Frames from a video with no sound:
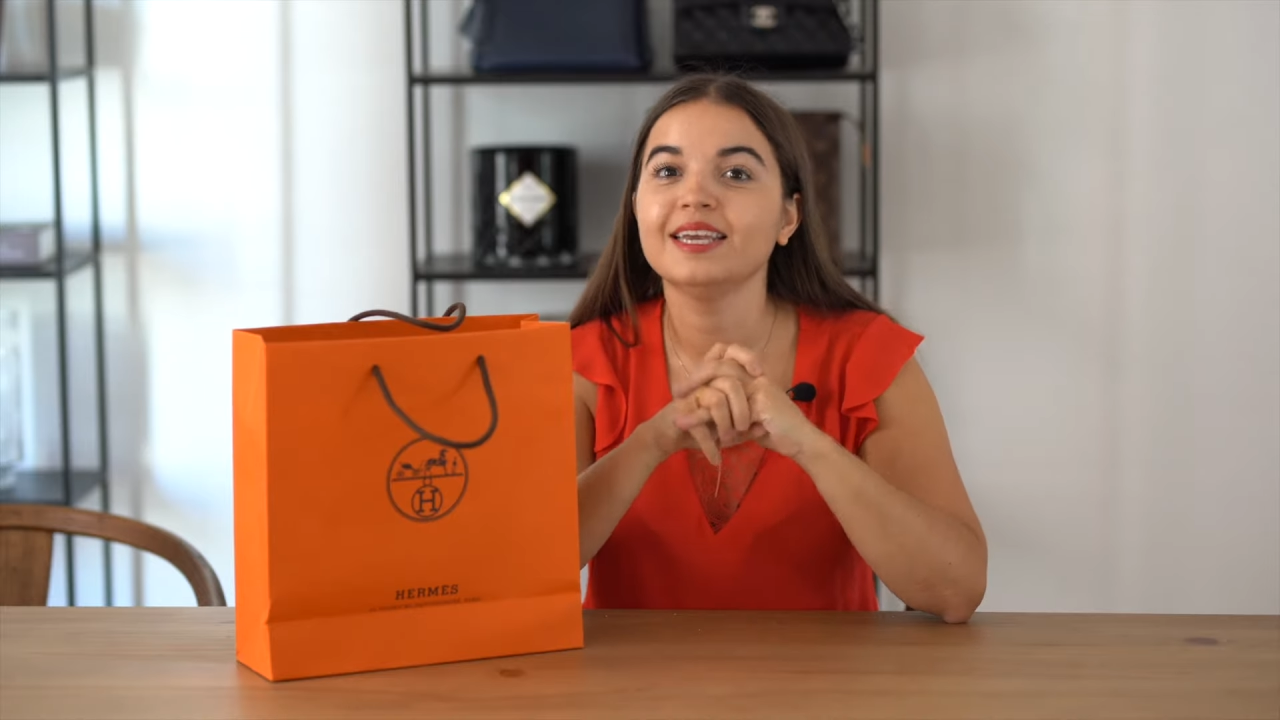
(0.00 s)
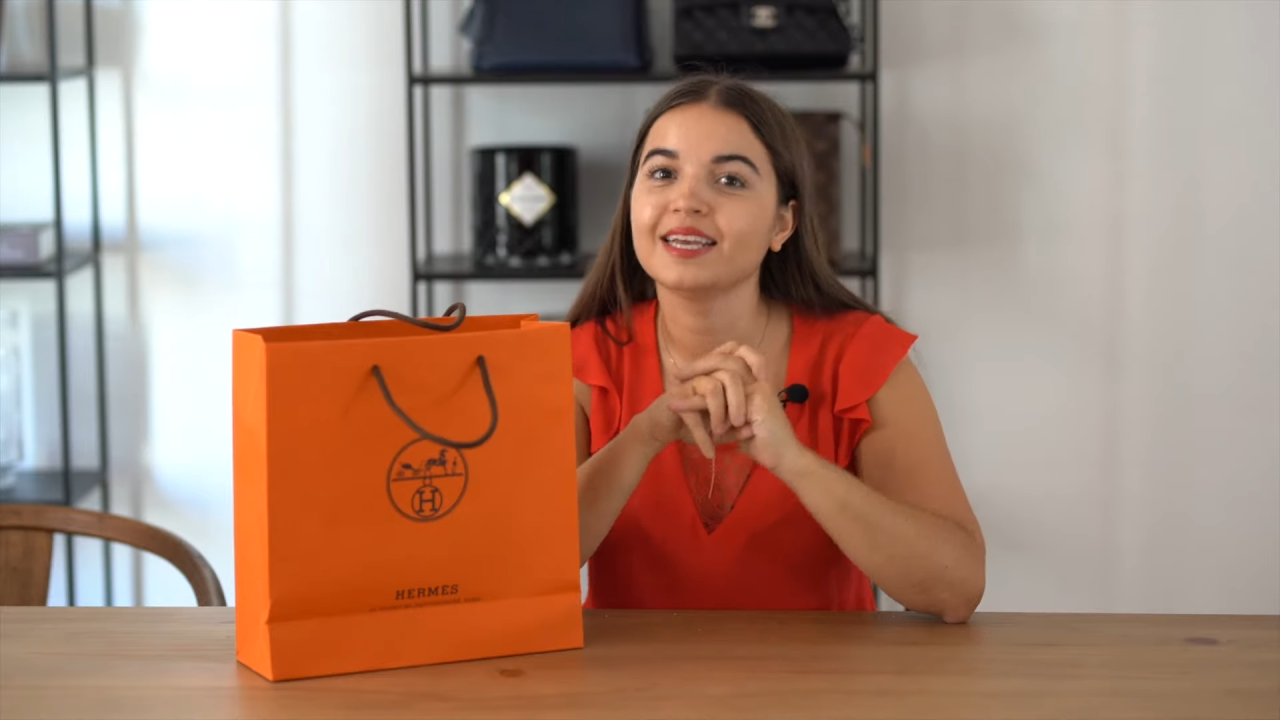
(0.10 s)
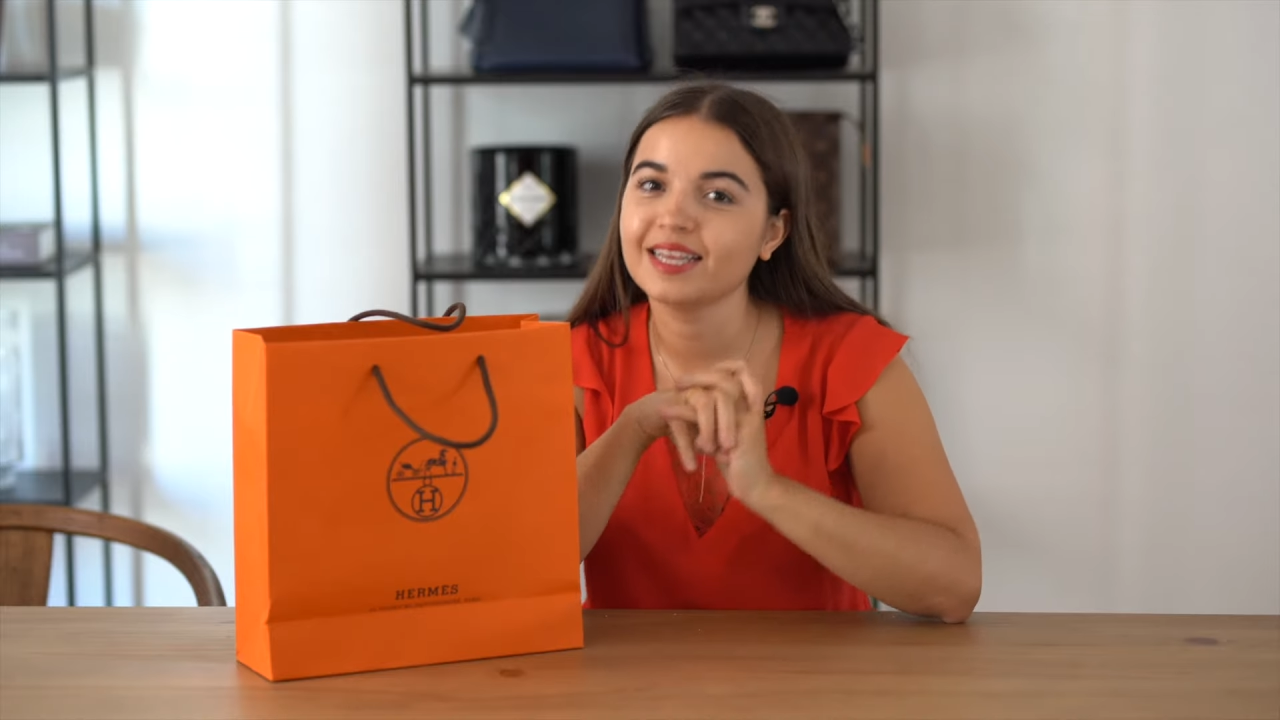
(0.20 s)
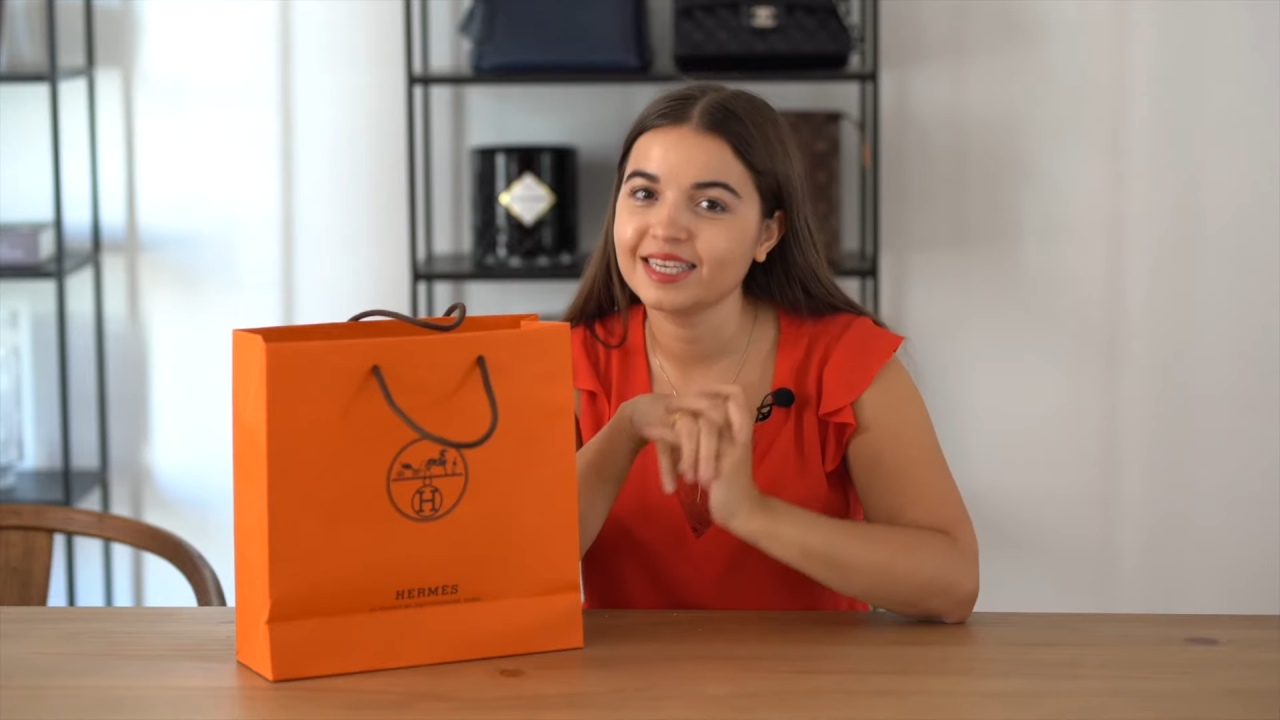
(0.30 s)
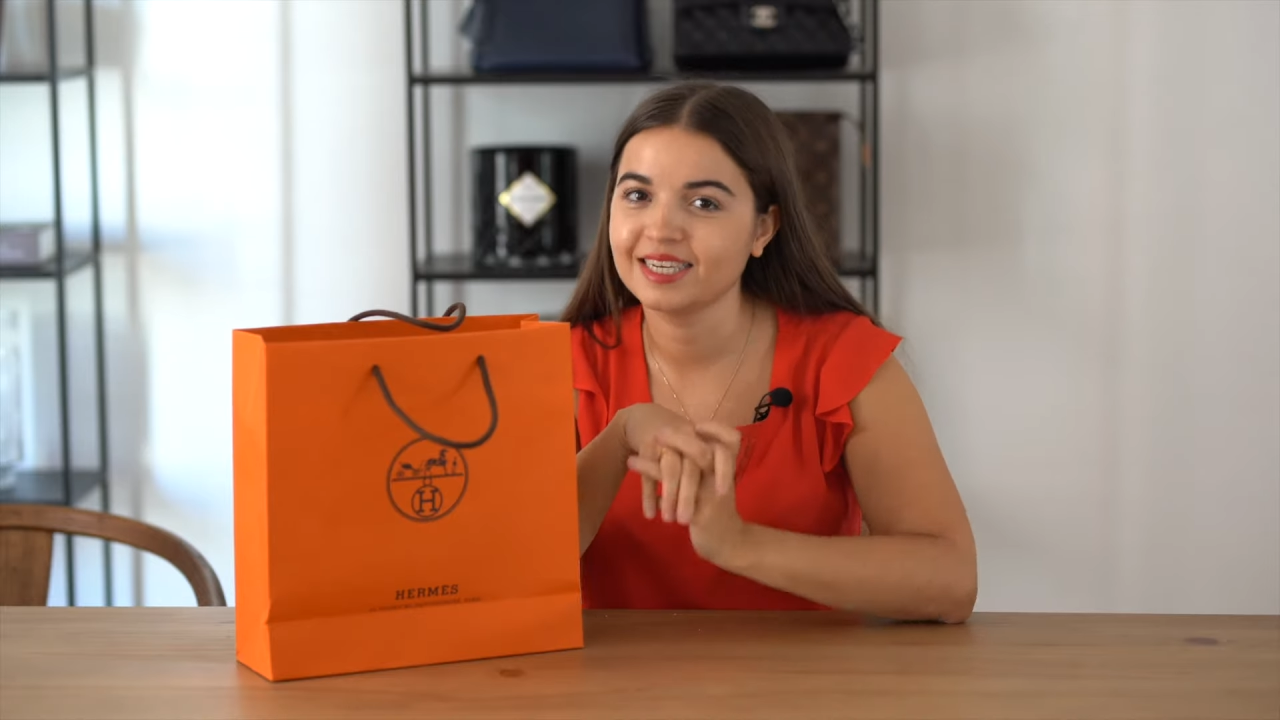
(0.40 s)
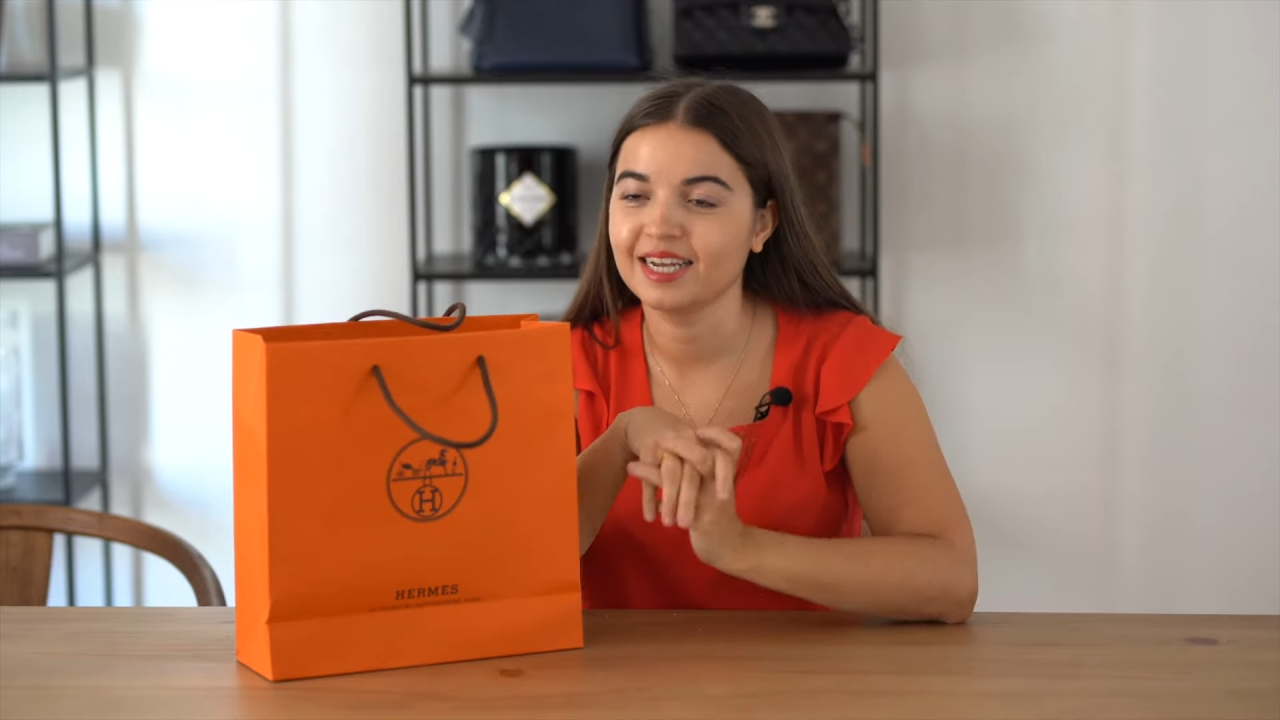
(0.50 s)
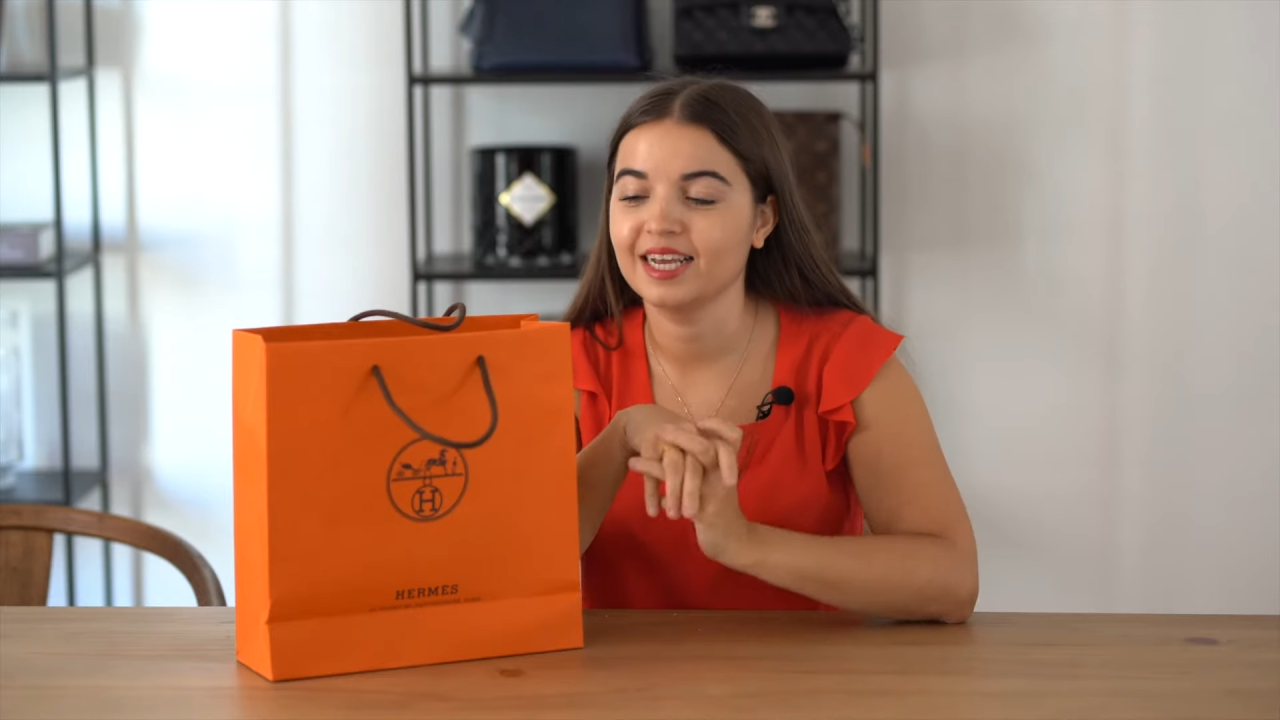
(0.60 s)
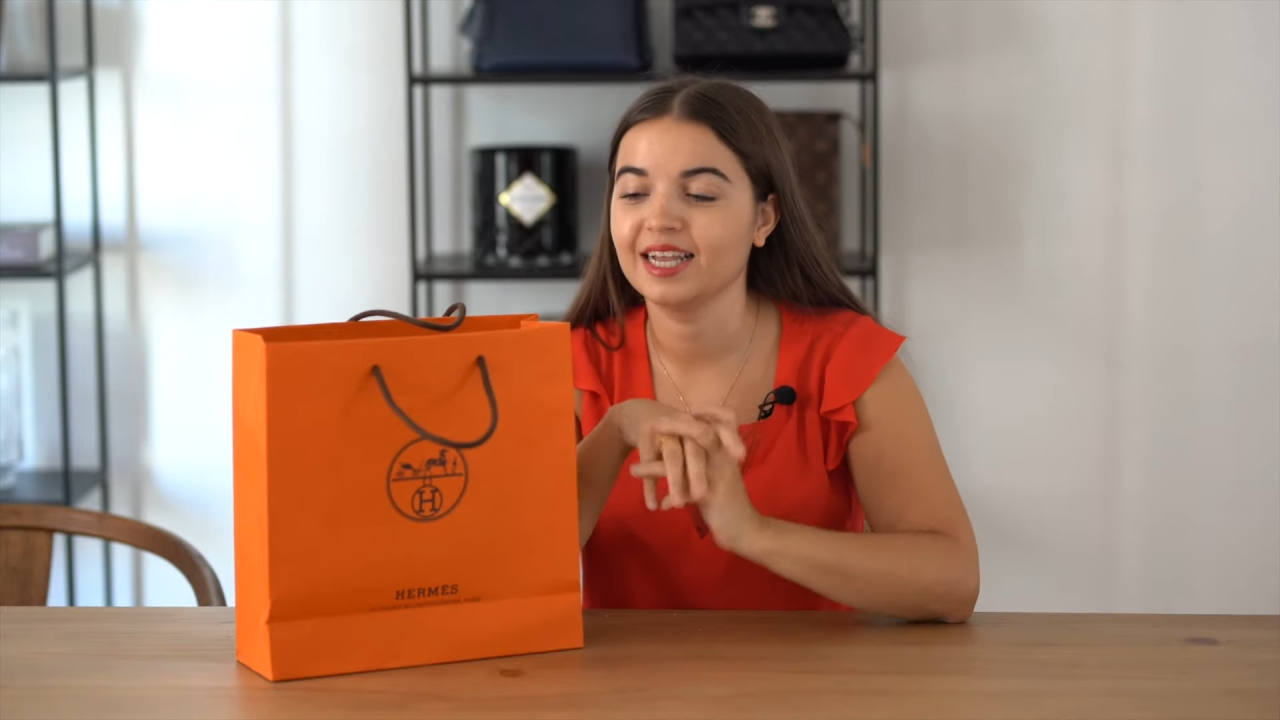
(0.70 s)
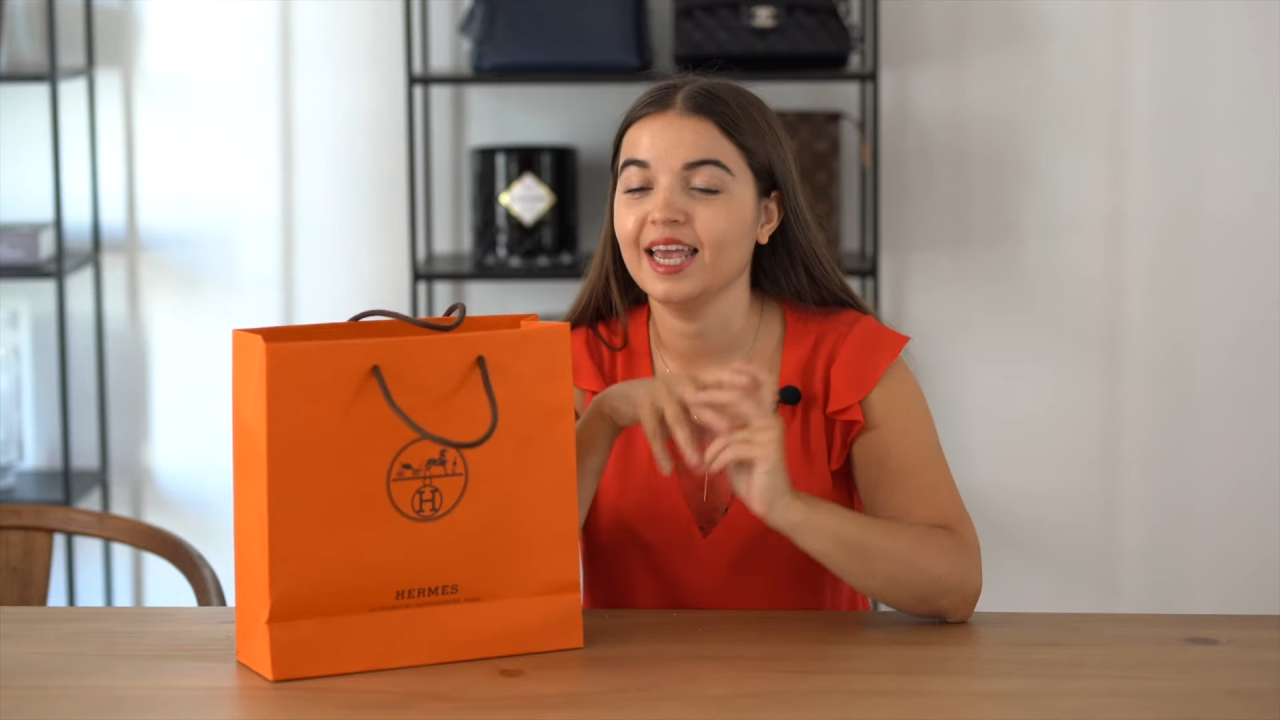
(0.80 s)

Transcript: English channel